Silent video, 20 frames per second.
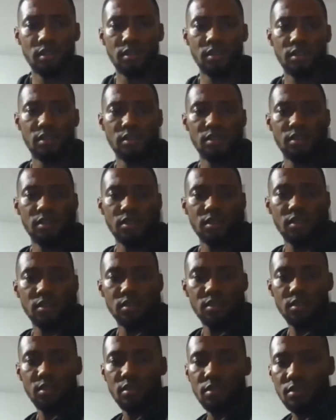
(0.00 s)

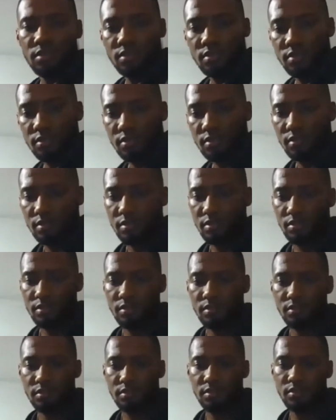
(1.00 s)

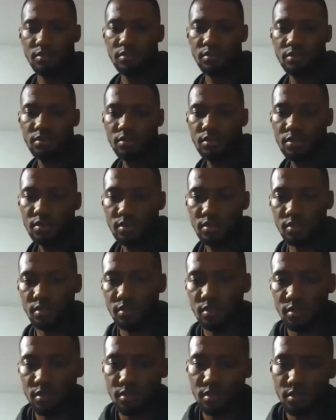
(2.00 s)

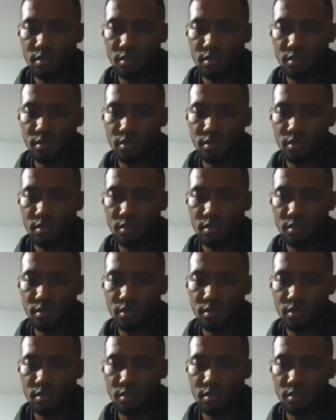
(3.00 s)
[no speech]